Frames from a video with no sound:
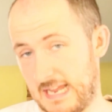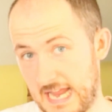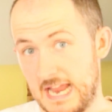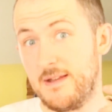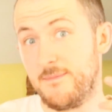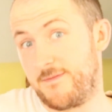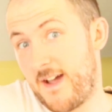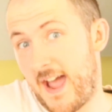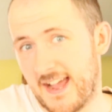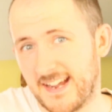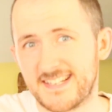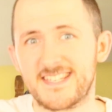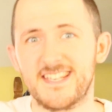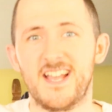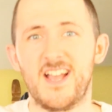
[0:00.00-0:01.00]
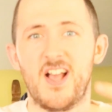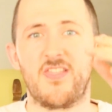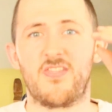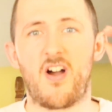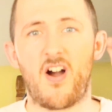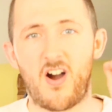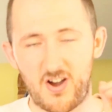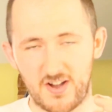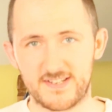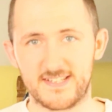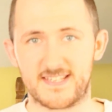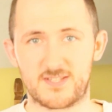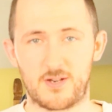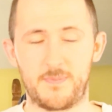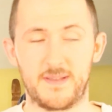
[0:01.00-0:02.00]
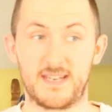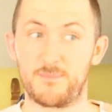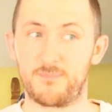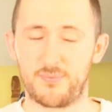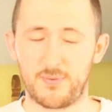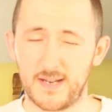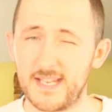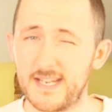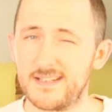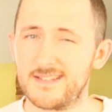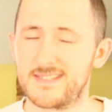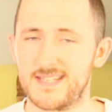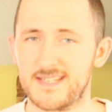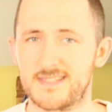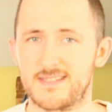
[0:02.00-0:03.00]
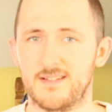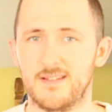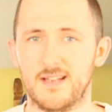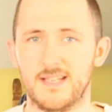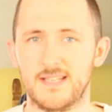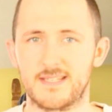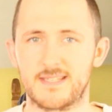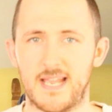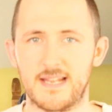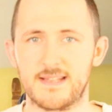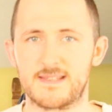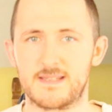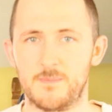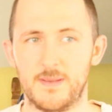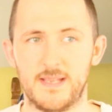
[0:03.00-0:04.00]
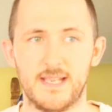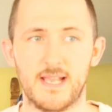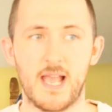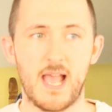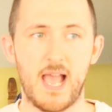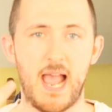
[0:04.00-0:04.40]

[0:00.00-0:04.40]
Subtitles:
In fact, the hardest topic pretty consistently tends to be